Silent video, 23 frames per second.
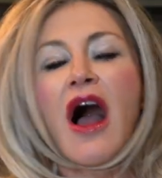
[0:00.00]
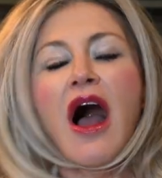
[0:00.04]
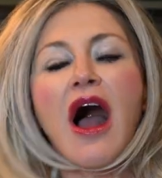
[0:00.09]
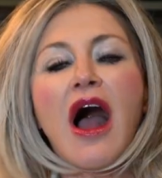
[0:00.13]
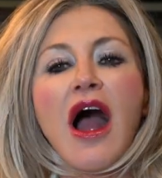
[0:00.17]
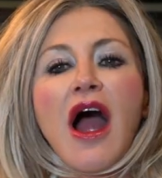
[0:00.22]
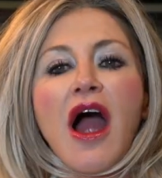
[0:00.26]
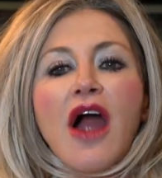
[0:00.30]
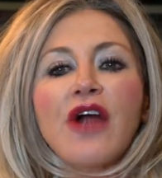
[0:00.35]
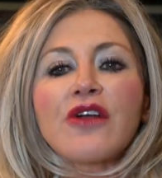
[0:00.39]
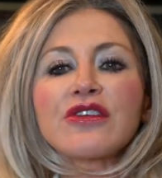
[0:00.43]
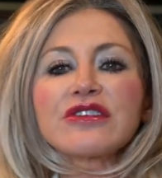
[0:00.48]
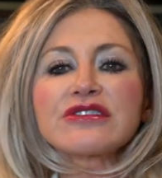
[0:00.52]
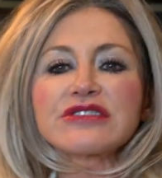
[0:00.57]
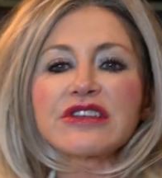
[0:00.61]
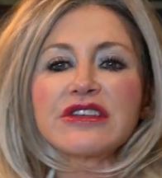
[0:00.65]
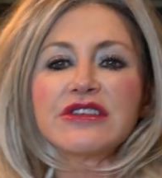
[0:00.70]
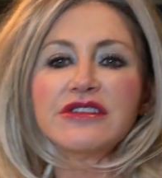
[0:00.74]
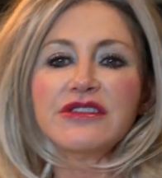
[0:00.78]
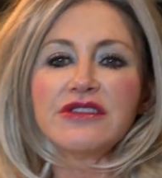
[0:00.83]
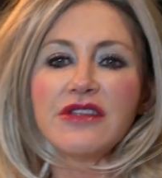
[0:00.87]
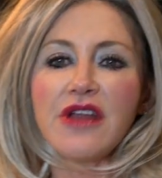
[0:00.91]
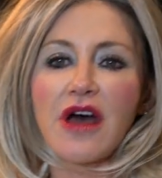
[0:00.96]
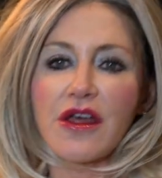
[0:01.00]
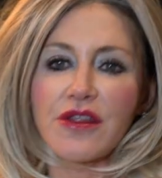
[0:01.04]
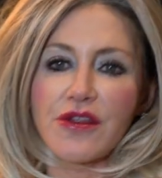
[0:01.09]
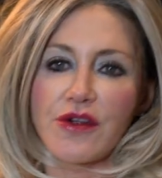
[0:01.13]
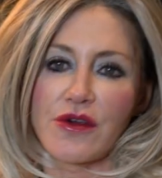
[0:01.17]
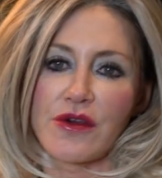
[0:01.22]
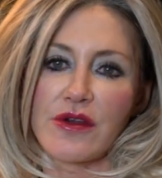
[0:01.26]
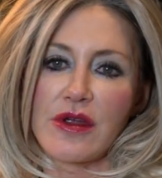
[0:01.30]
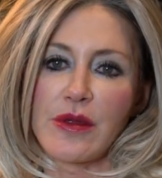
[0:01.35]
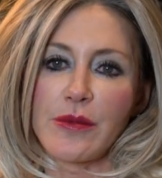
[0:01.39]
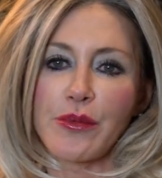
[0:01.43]
Iron is
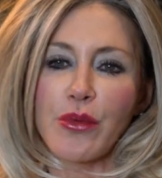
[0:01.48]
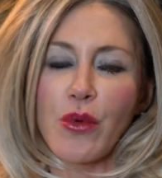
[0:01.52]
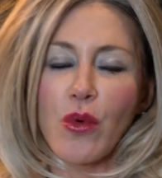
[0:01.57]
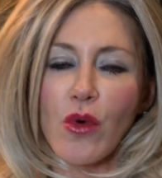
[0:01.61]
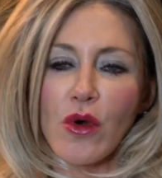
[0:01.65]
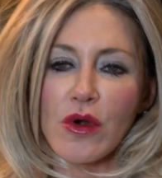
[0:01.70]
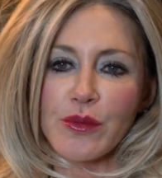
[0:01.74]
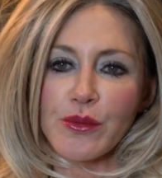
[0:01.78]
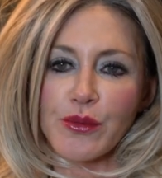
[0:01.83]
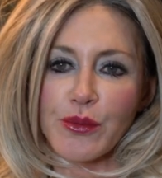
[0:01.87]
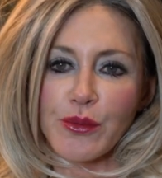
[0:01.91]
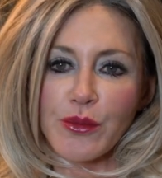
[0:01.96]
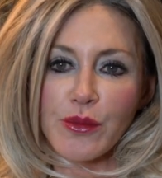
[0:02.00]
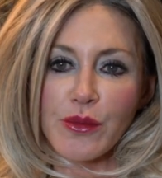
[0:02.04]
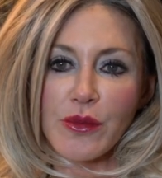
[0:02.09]
another important